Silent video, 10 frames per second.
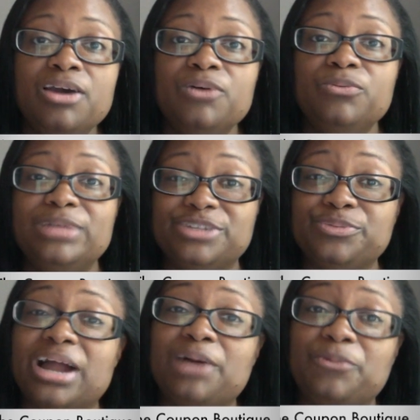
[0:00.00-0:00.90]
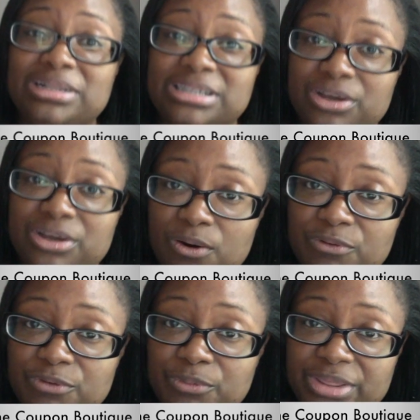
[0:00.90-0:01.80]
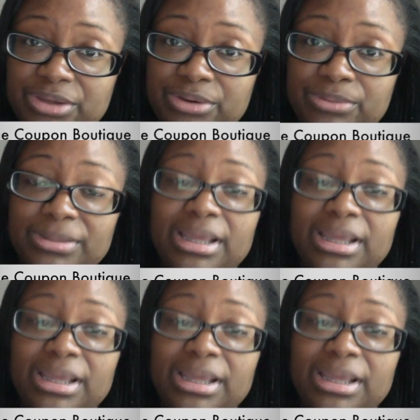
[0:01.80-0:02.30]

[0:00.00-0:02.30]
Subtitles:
which is what I wanted to go over with you.